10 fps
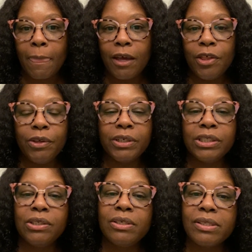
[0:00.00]
other
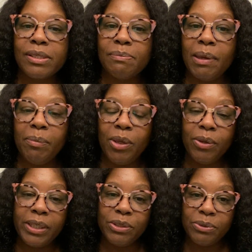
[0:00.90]
adults, maybe
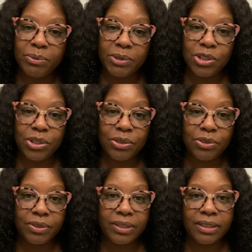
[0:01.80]
you can do it with
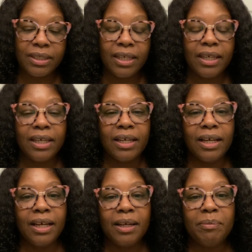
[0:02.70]
children.
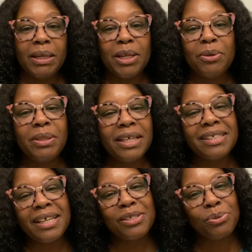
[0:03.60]
And I know that
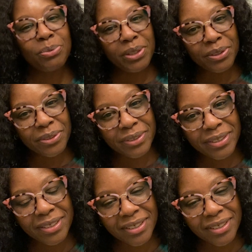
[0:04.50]
sounds weird.